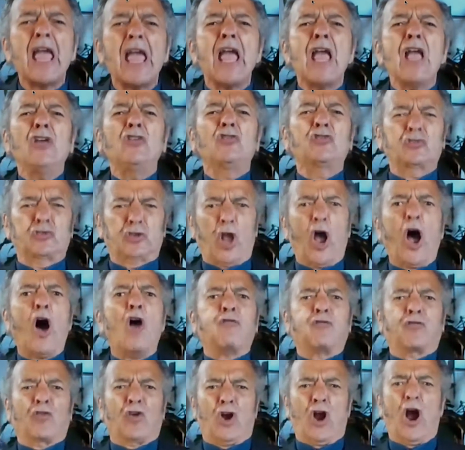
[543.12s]
these
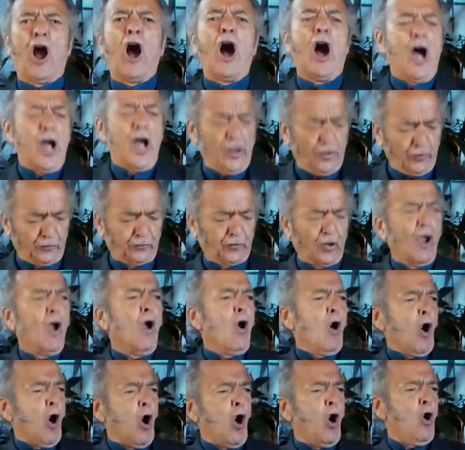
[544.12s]
tough
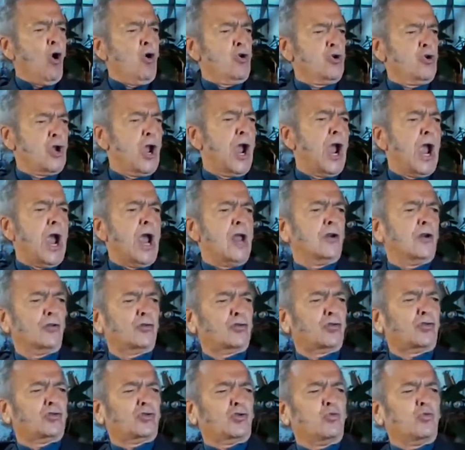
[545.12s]
guys. Oh, yeah,
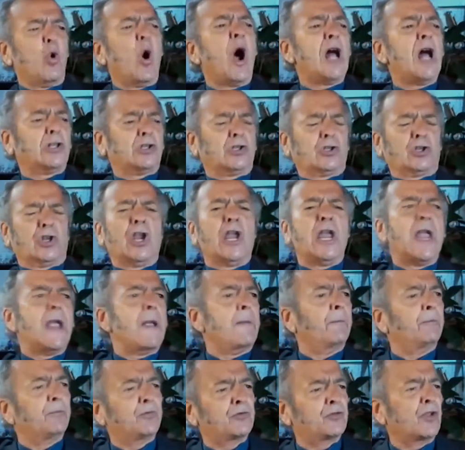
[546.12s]
the SWAT
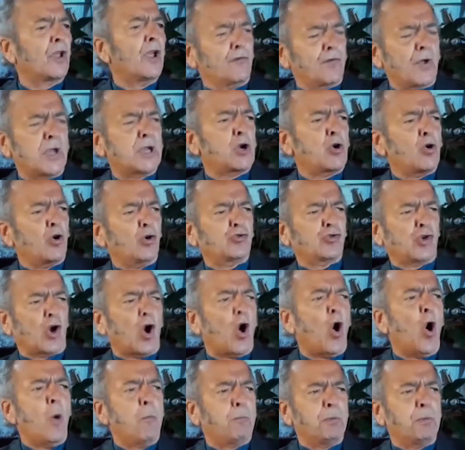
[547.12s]
teams,
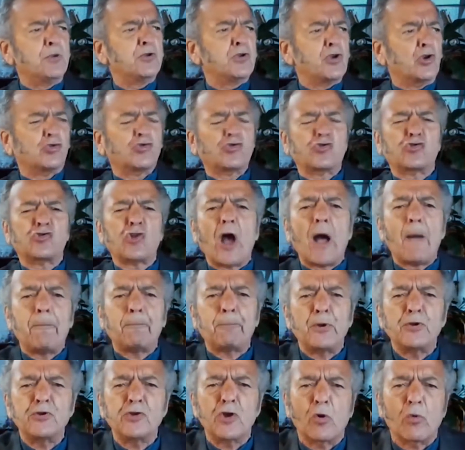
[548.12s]
because you opened your
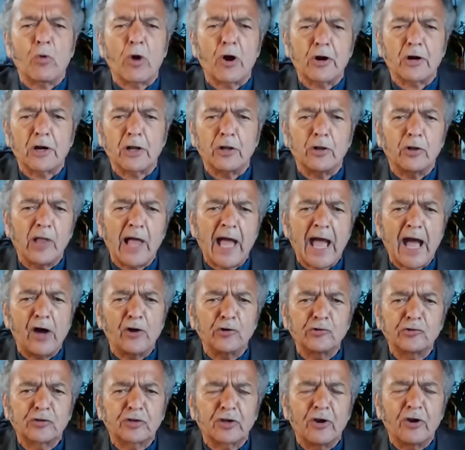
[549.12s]
shop and you weren't
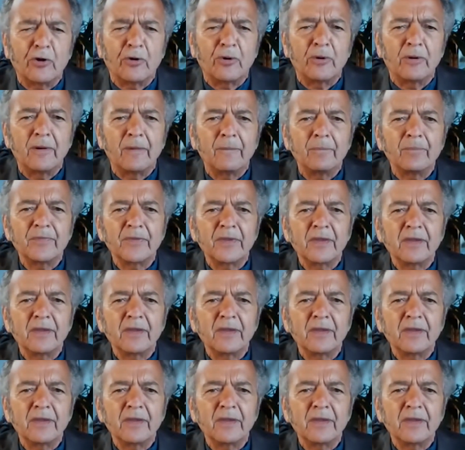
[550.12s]
allowed to.